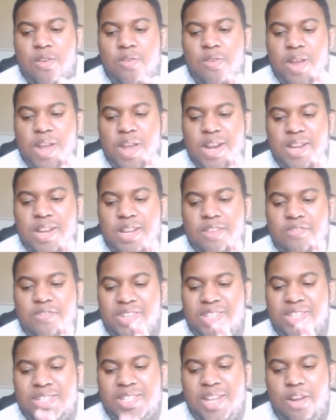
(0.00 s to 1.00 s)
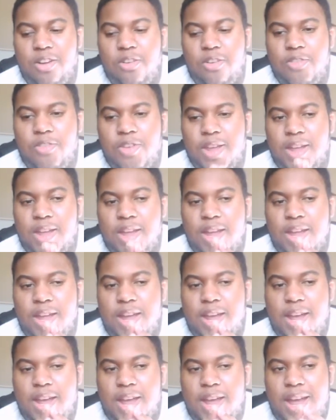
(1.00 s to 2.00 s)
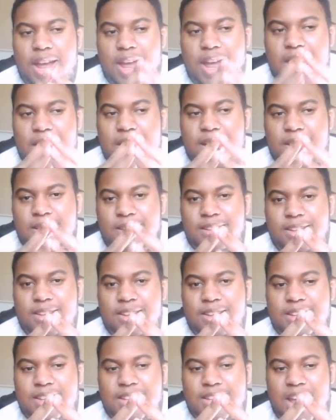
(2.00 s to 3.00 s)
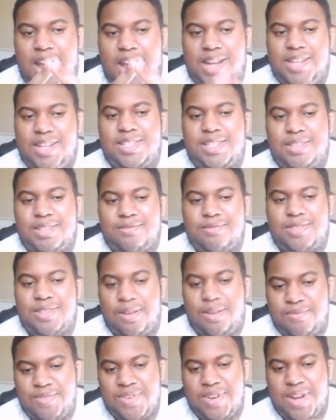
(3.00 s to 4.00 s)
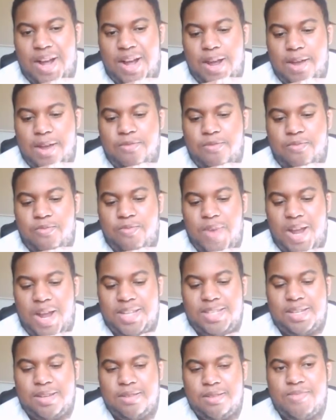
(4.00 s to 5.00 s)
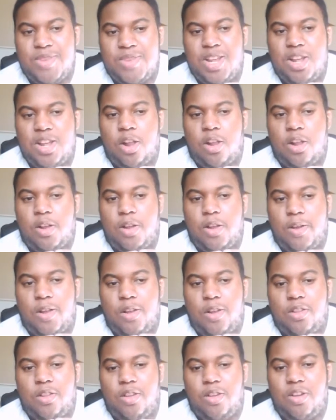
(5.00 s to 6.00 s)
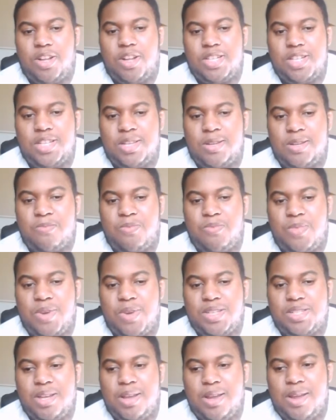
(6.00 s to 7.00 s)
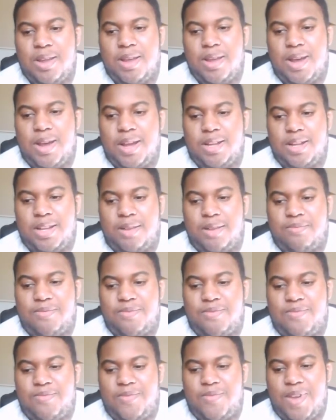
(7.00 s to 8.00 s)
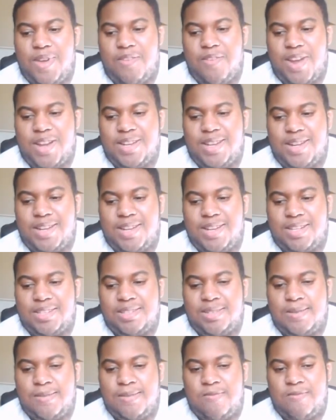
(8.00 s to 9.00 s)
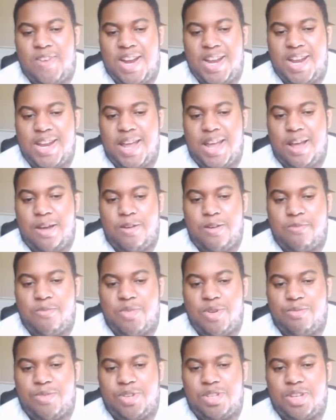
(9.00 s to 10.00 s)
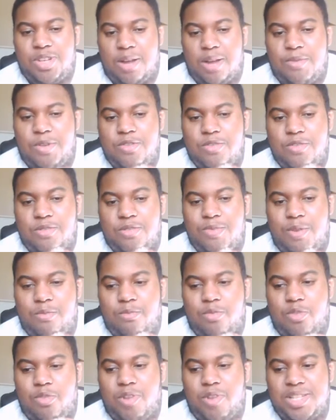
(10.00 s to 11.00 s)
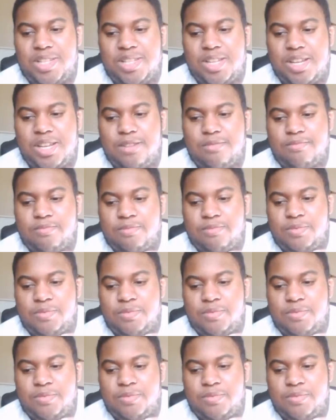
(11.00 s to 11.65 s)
in it of itself, and that's something that's gonna be a long. Plus, by the time if I did this right now and pretty much talk about New Japan Pro Wrestling,